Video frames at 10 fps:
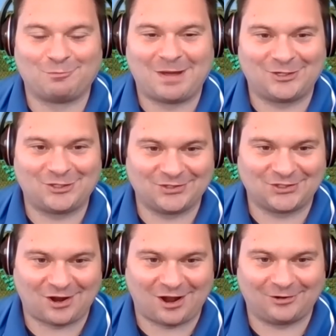mentioned,
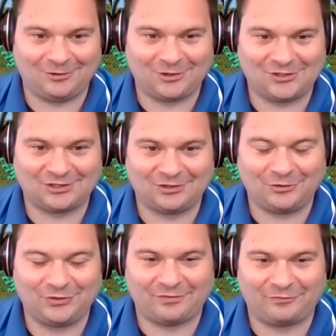soccer looks a
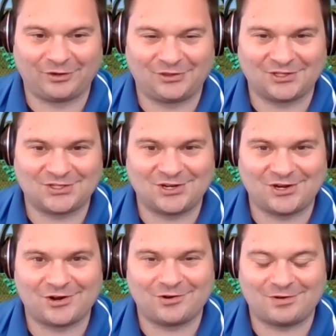little different this
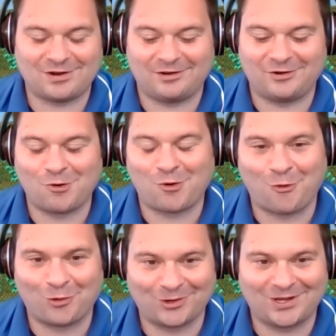year. Uh, no
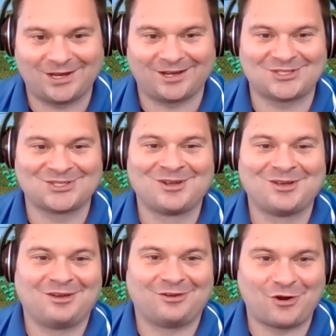corner kicks,
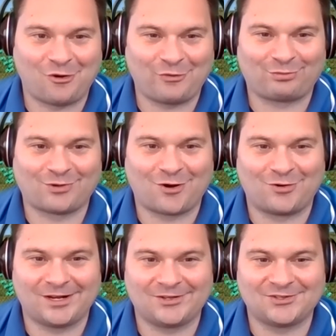no
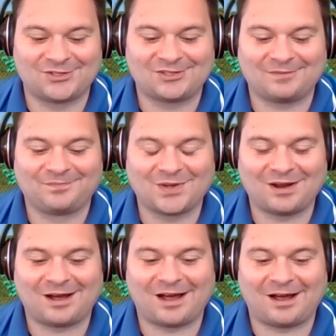throw ins.
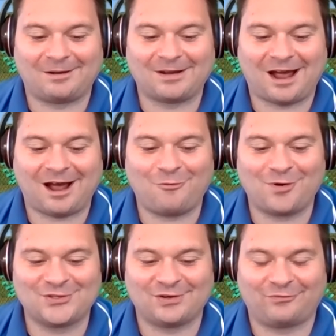Uh, how
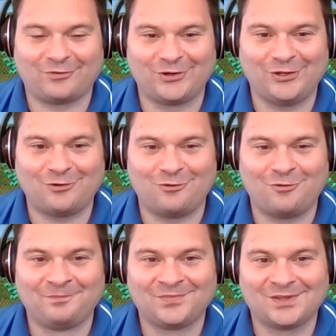was it for
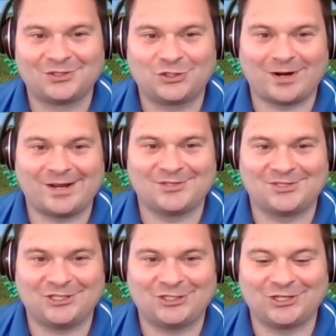you
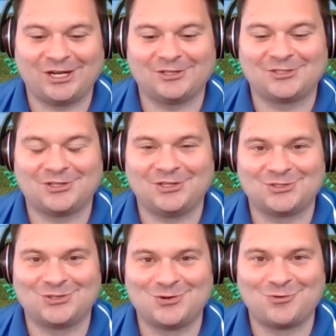transitioning to
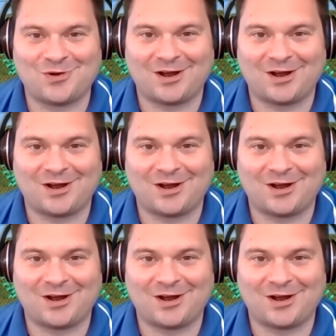these new